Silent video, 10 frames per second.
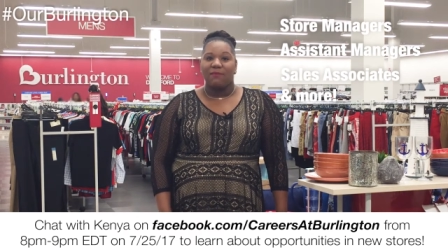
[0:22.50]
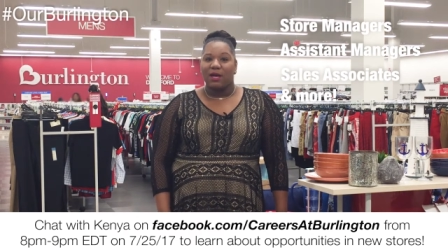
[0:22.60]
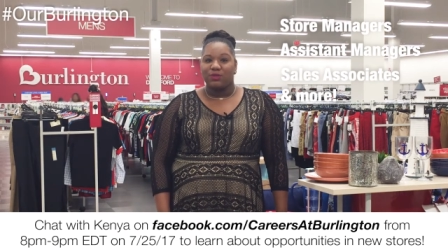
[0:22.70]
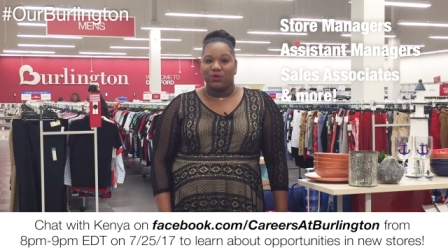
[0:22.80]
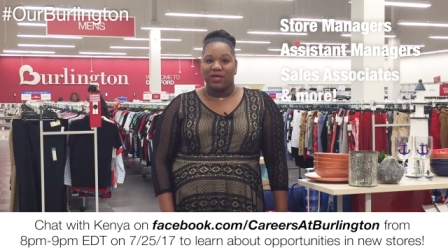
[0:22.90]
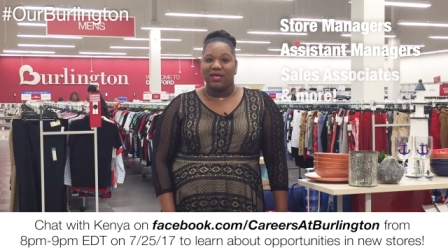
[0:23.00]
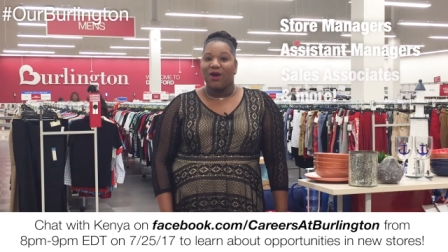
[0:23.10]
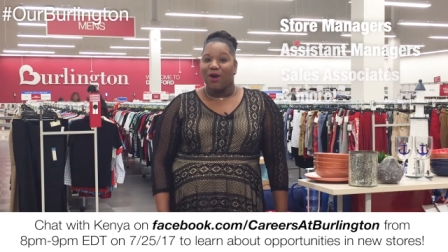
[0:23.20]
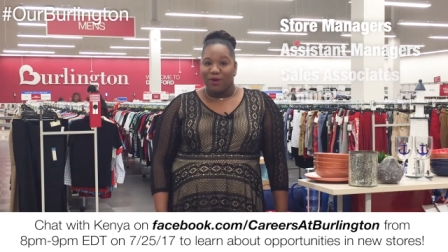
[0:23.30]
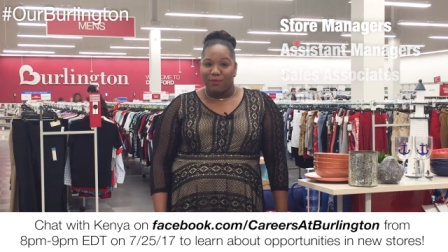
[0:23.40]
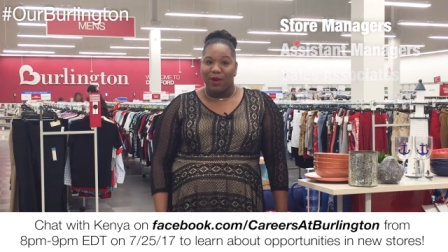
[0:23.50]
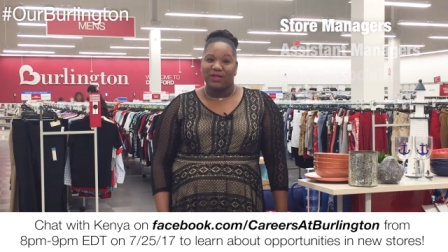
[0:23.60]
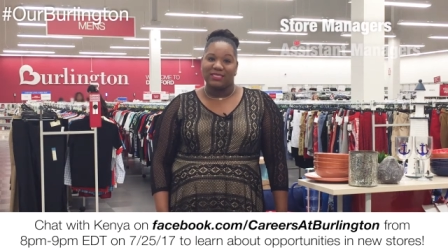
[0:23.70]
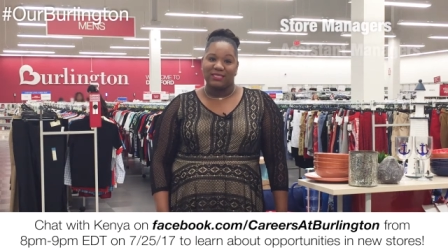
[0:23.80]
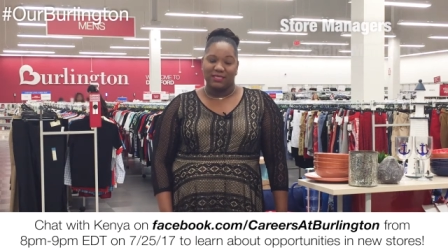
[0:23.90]
about joining our
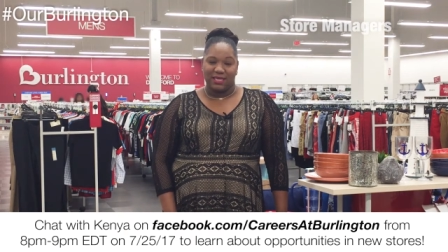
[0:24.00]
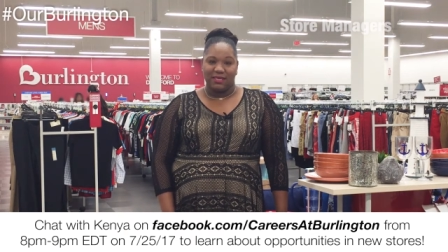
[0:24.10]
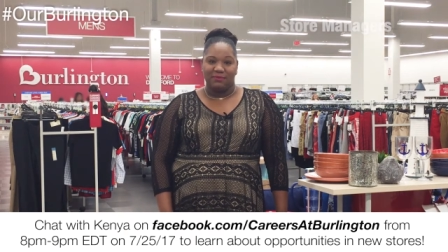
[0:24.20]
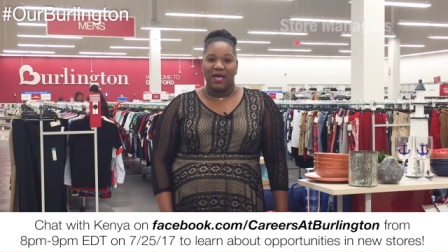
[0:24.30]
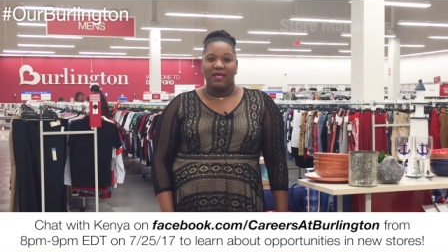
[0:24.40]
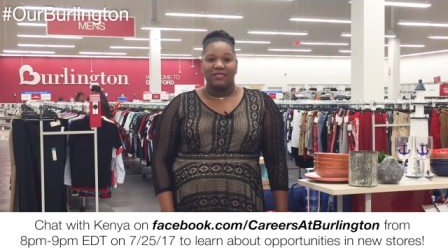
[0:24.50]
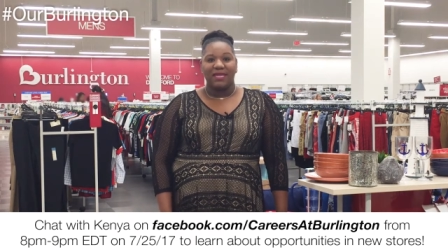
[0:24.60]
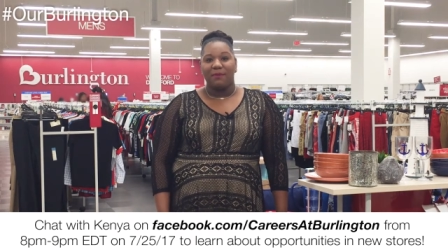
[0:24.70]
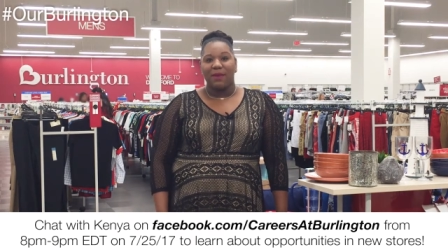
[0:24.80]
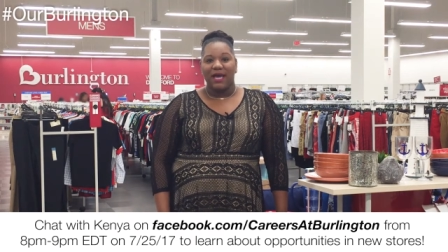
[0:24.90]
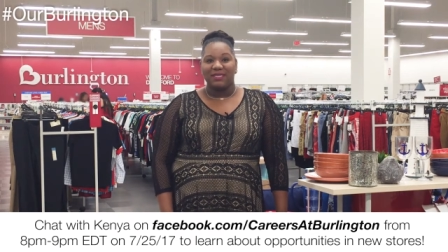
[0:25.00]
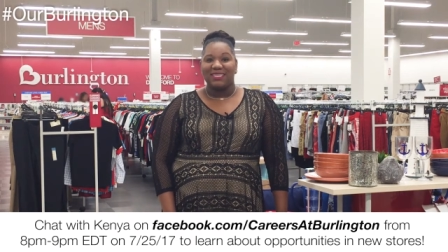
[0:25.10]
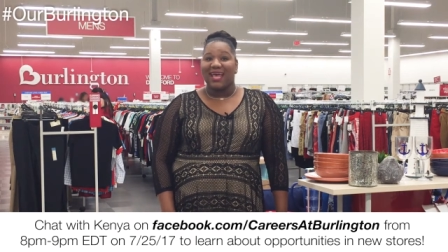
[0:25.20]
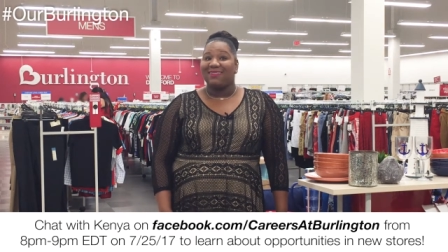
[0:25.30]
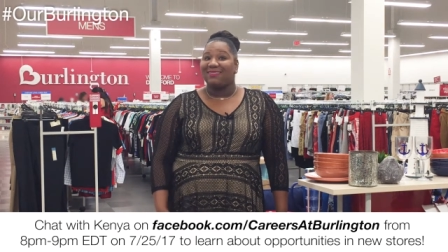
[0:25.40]
Burlington team, stop by to
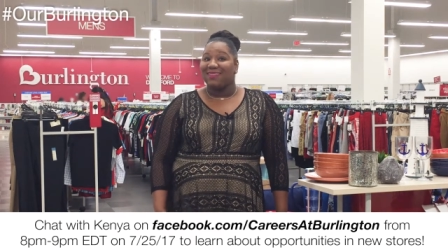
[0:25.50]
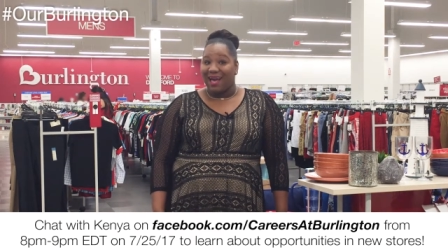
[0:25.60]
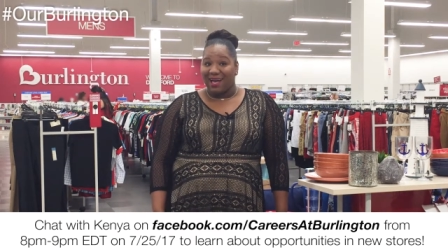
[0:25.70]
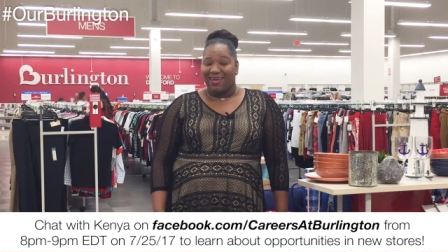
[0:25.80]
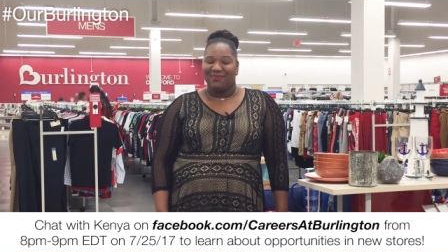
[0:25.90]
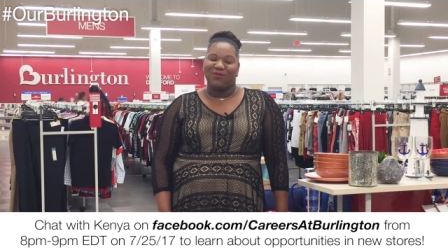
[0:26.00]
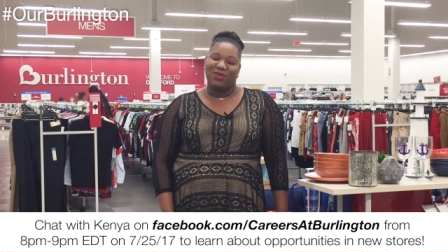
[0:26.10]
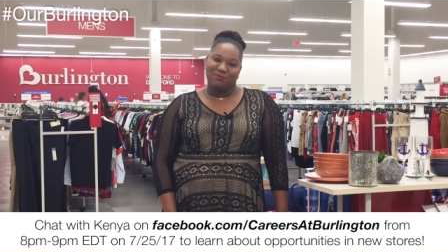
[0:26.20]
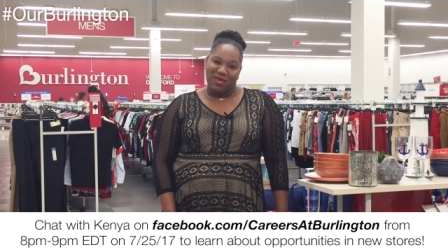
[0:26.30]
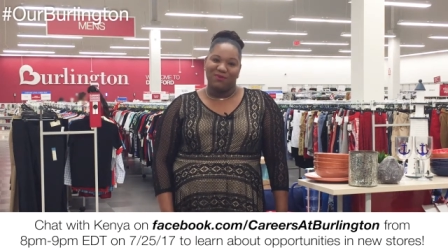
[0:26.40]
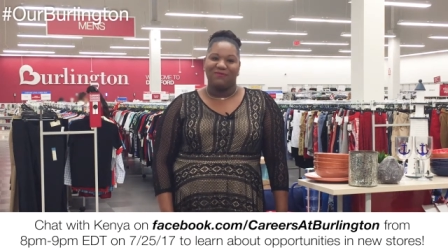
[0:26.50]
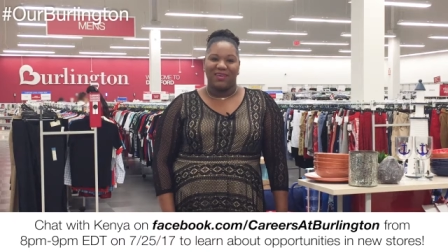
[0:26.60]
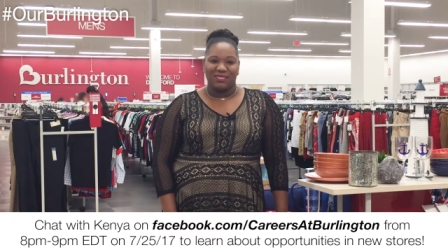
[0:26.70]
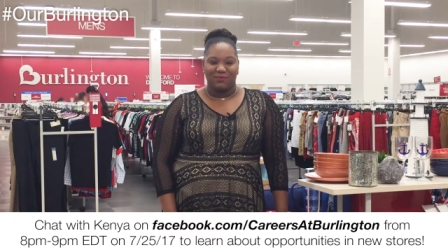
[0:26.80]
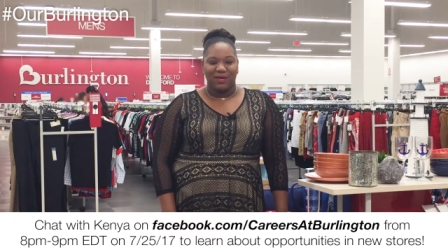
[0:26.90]
chat live with me on
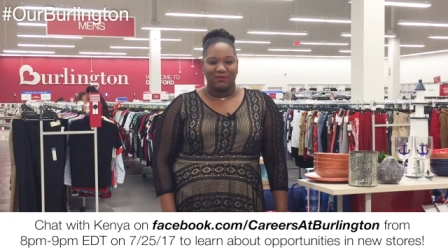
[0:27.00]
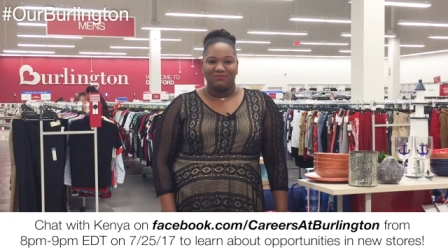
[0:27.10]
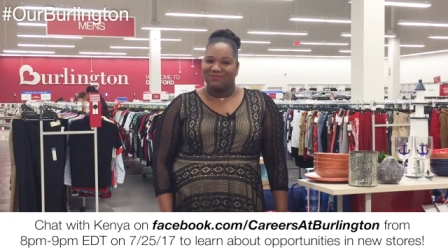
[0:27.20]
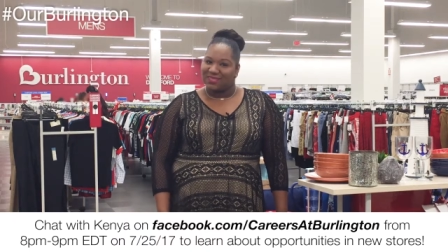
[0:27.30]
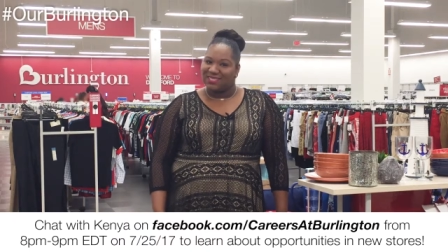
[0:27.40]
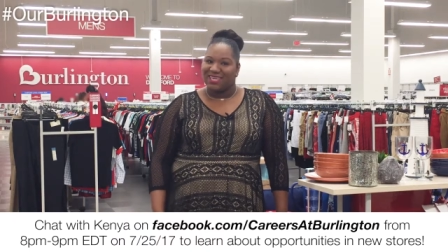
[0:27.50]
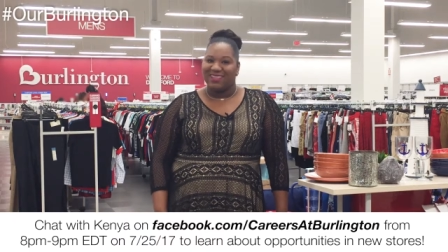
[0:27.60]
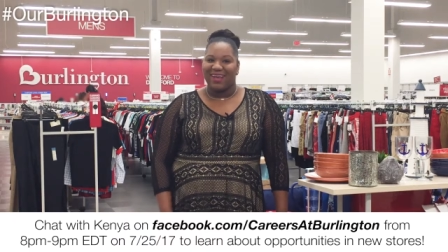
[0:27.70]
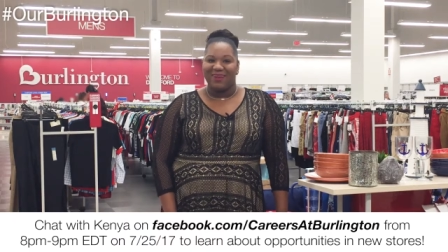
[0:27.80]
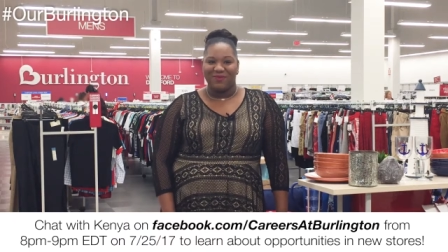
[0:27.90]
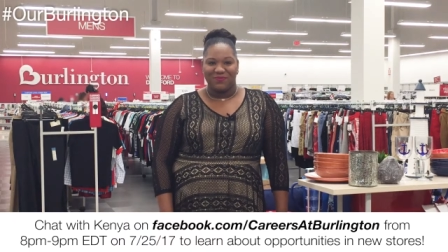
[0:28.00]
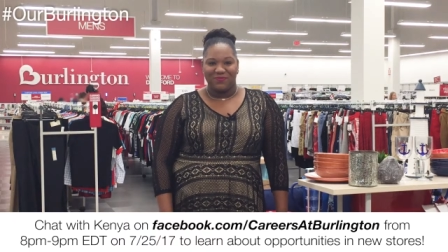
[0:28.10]
Facebook. See you there.